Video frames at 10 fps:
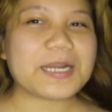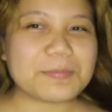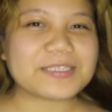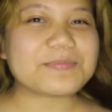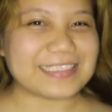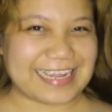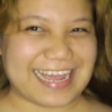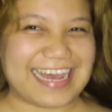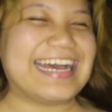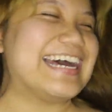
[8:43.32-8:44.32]
para mas
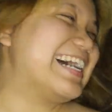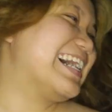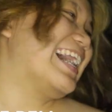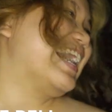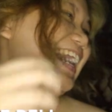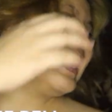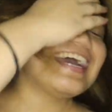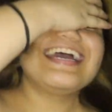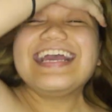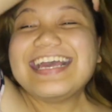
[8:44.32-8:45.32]
masaya.
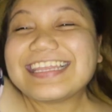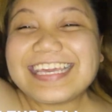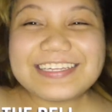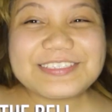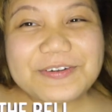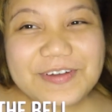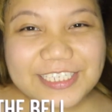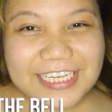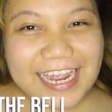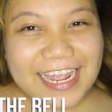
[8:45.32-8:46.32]
Thank you so
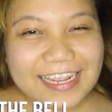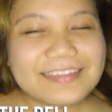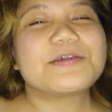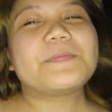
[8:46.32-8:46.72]
much guys.